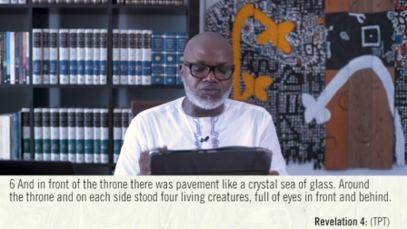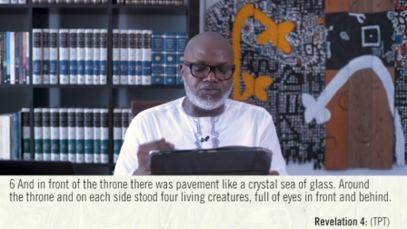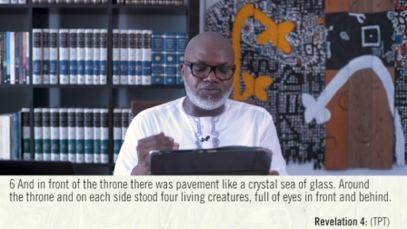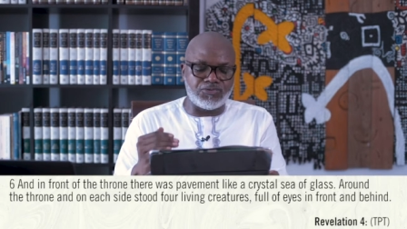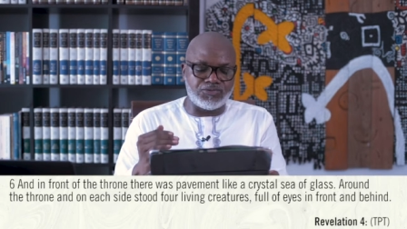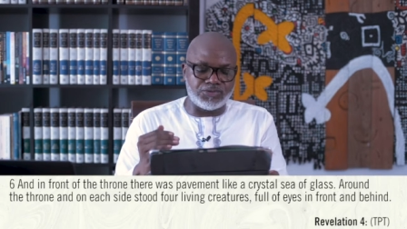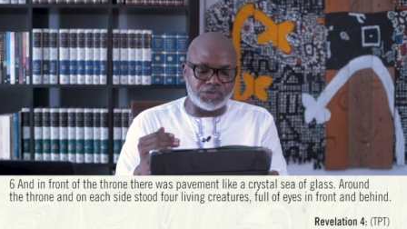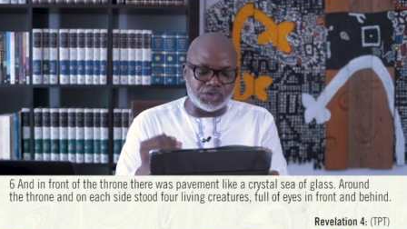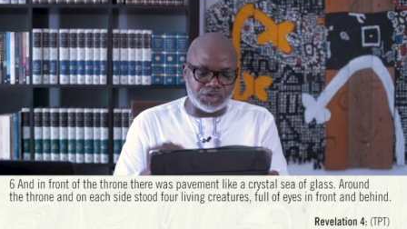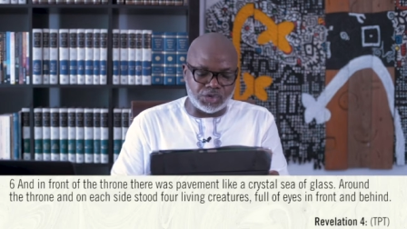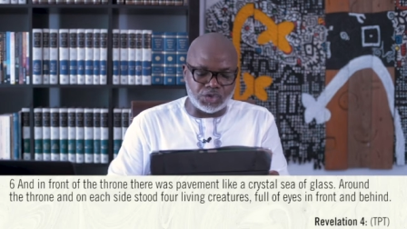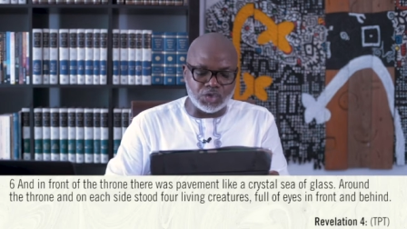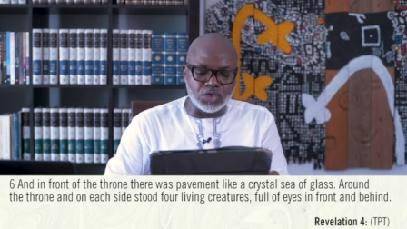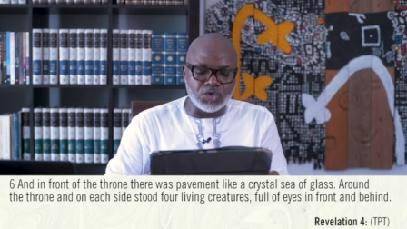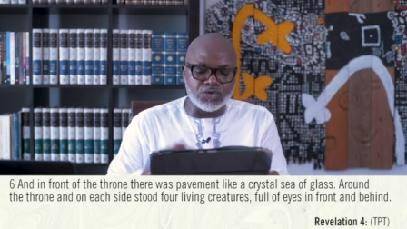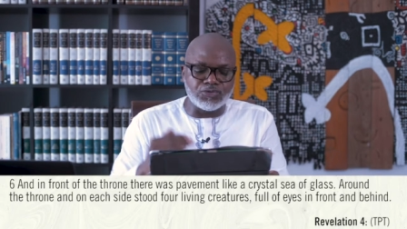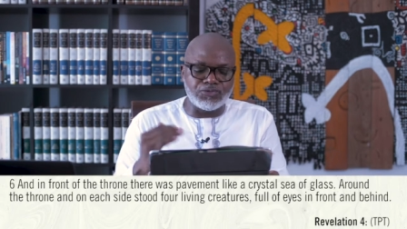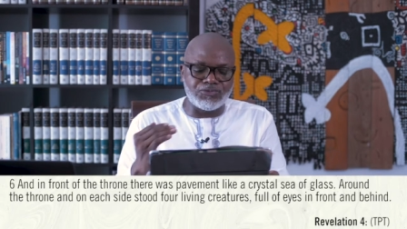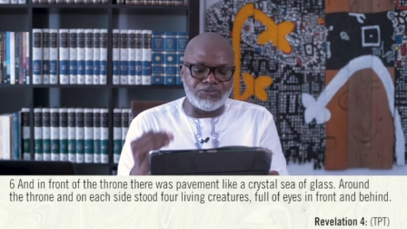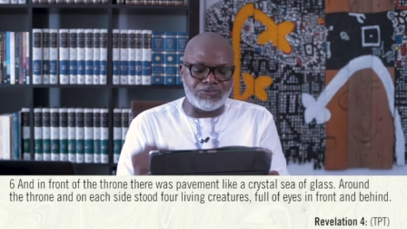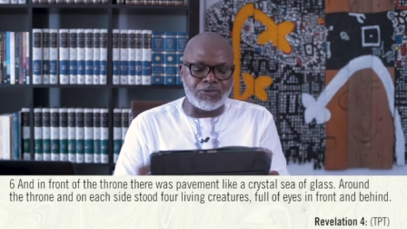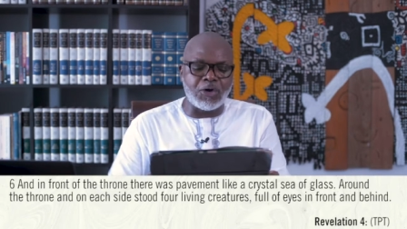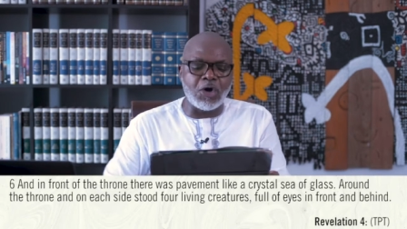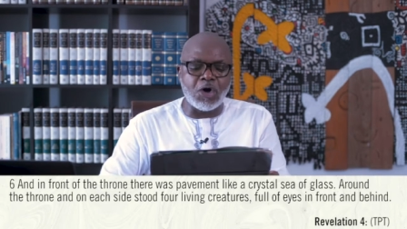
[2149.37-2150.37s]
stood
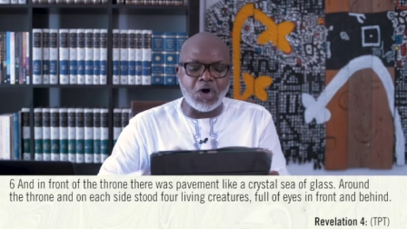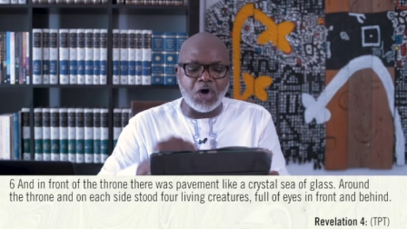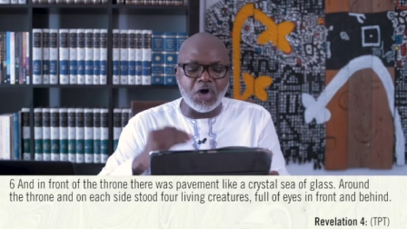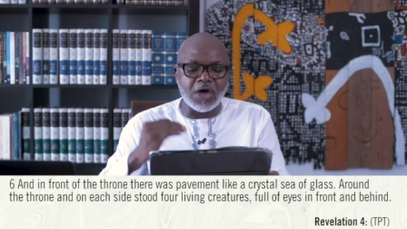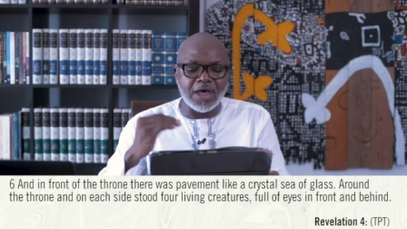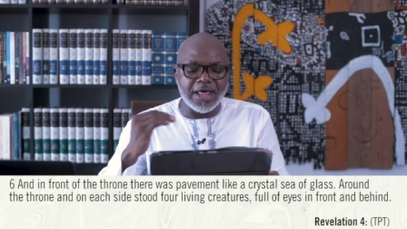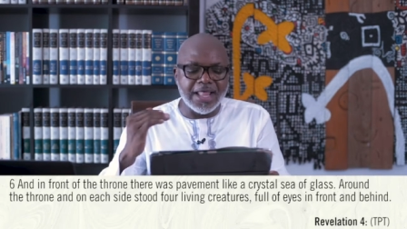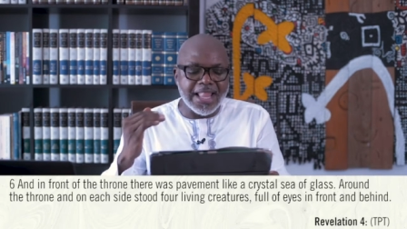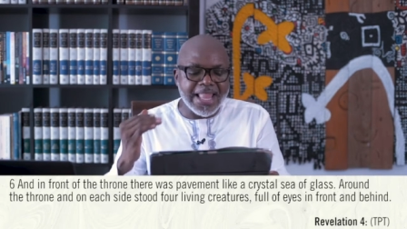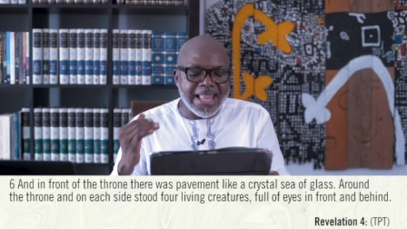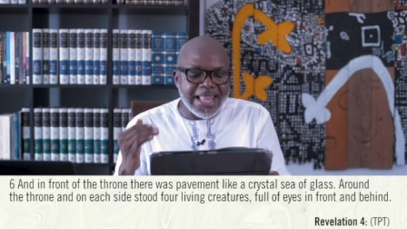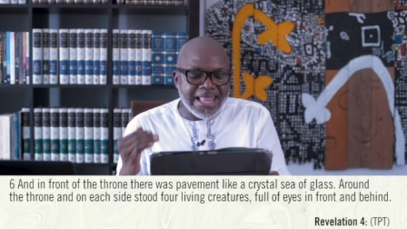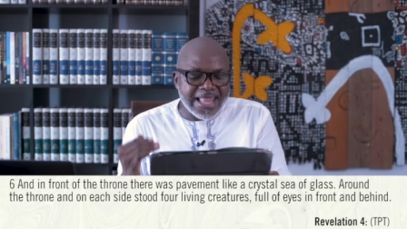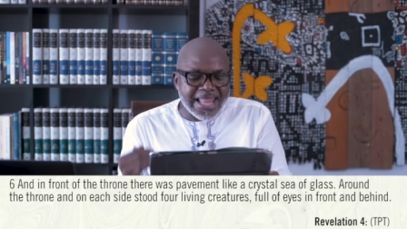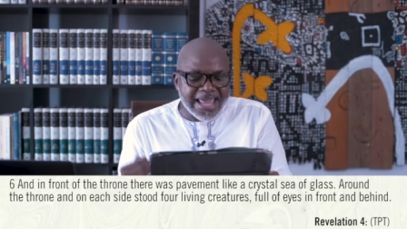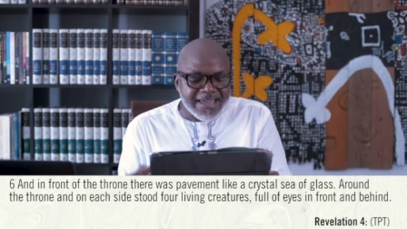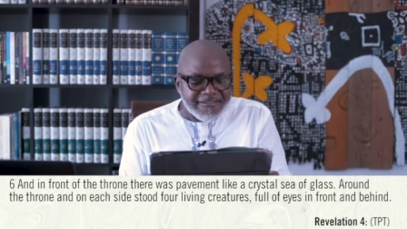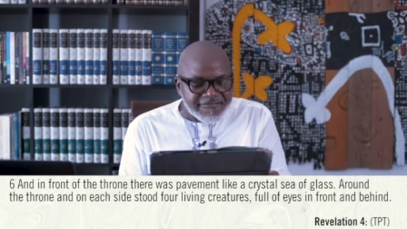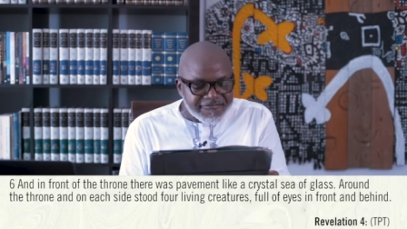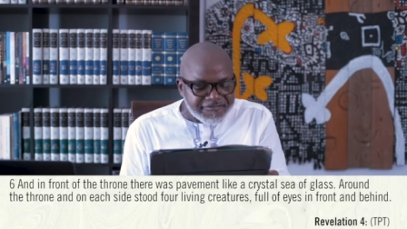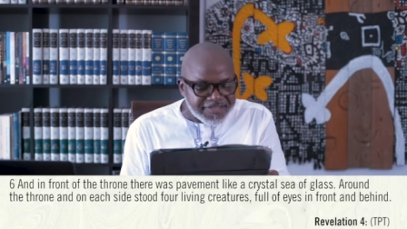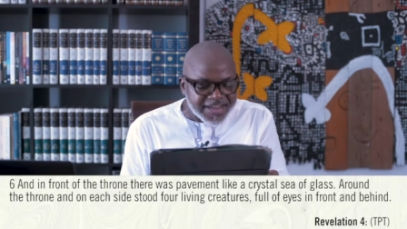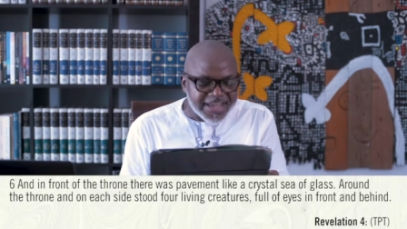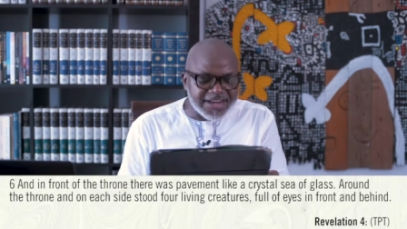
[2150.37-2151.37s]
four
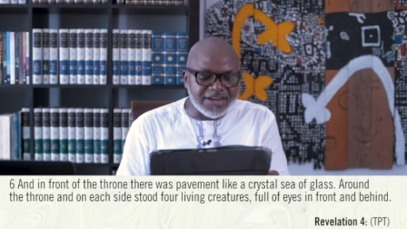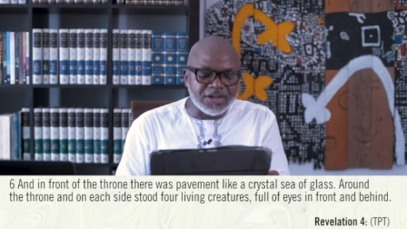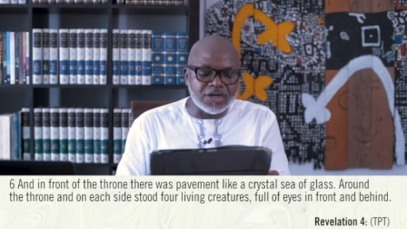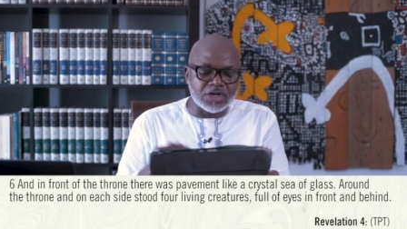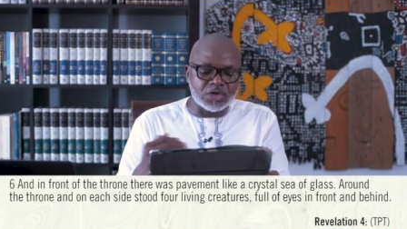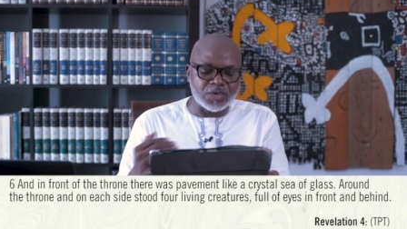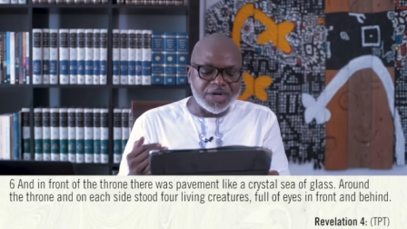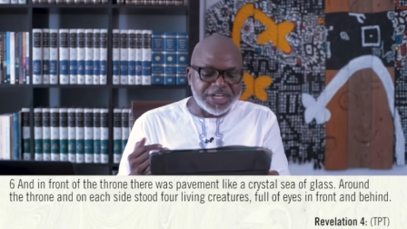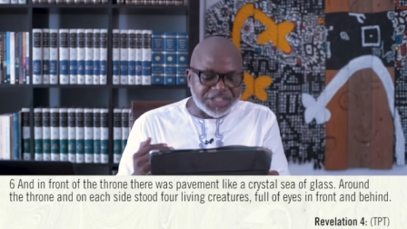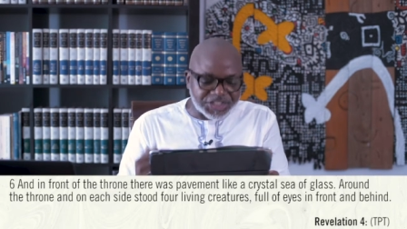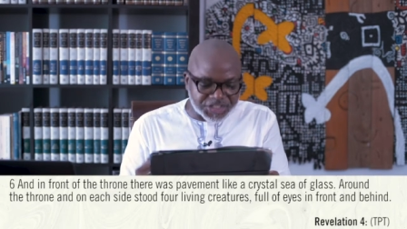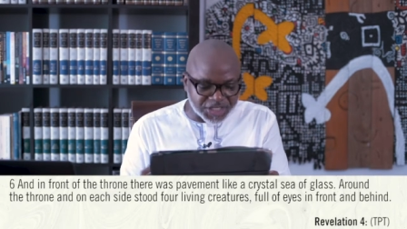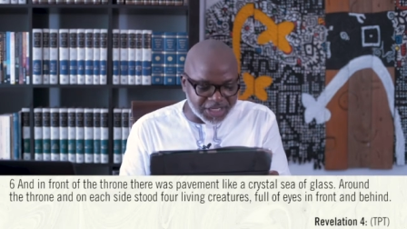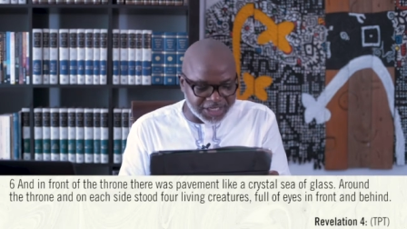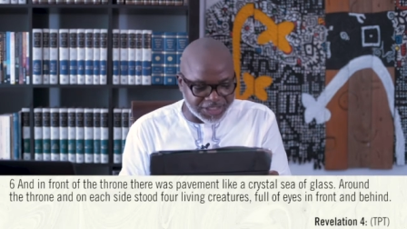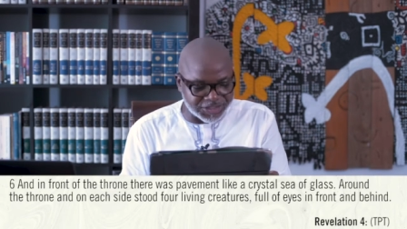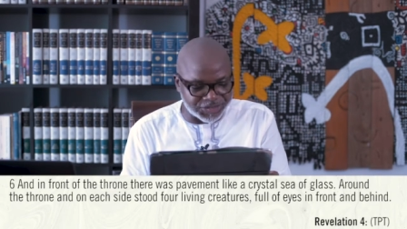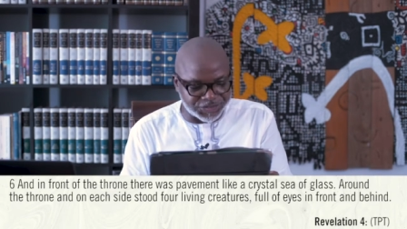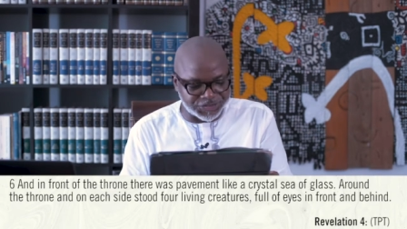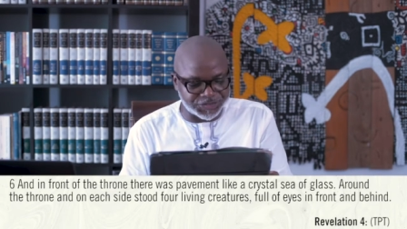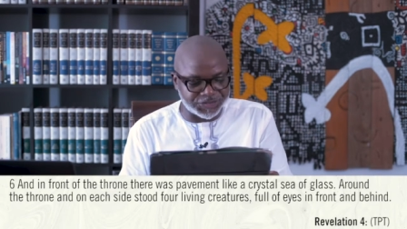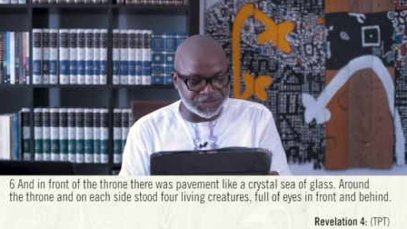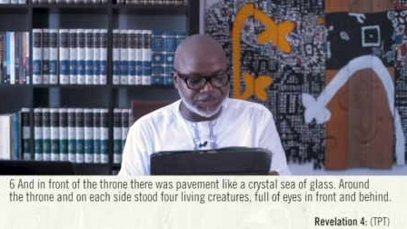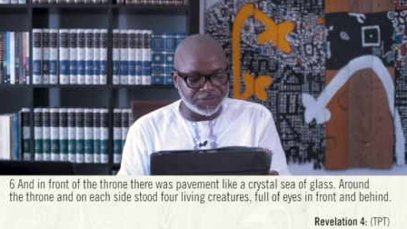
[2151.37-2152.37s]
living
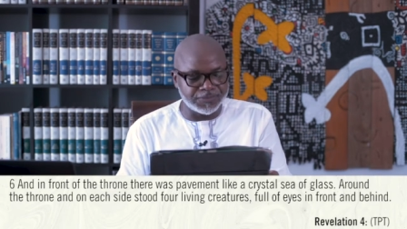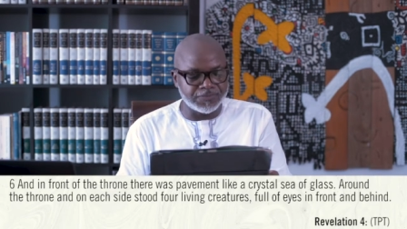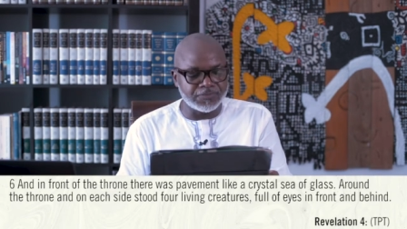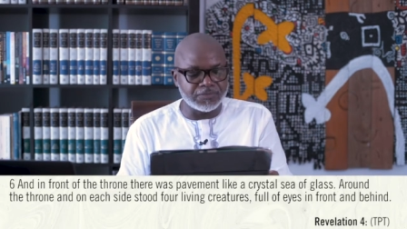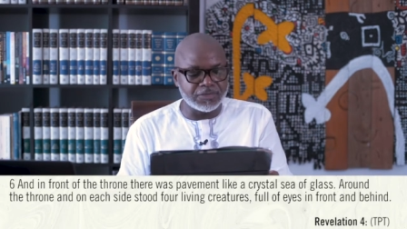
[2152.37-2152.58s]
creatures,